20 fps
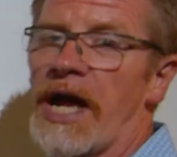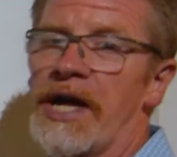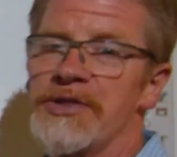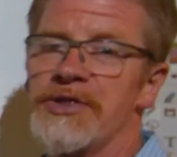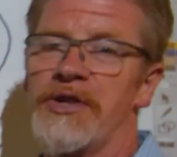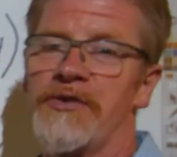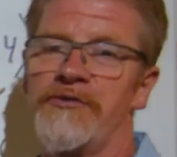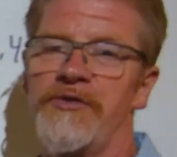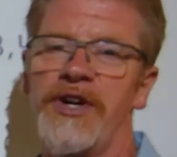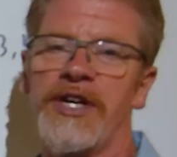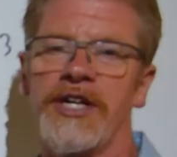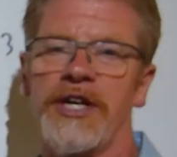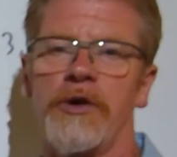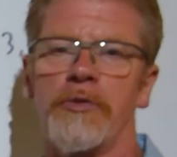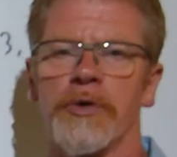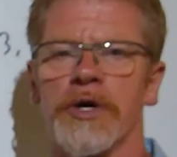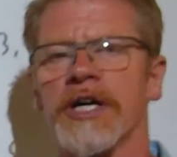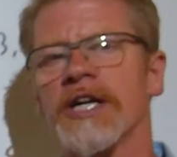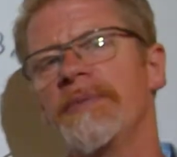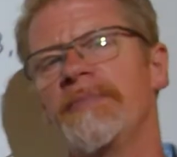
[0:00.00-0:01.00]
on the video.
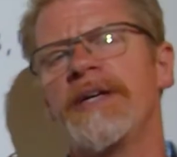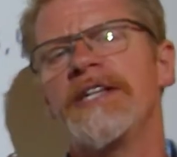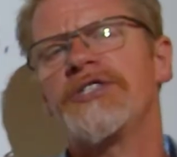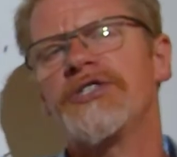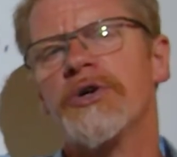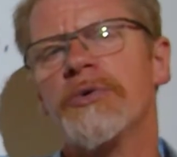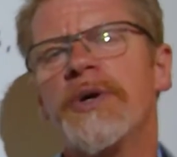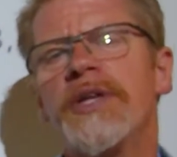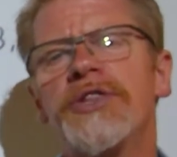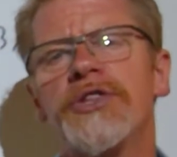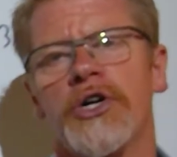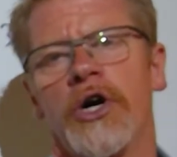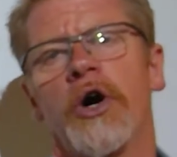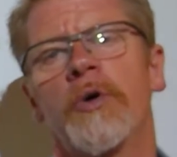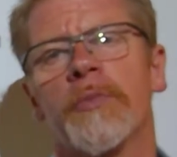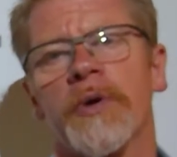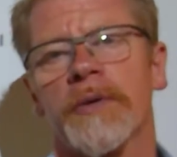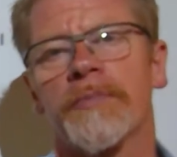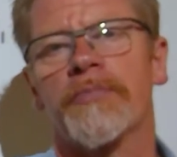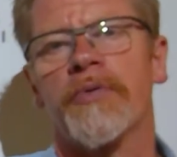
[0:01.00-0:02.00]
We're going to be doing the
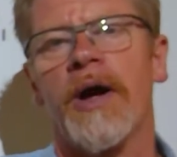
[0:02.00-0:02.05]
homework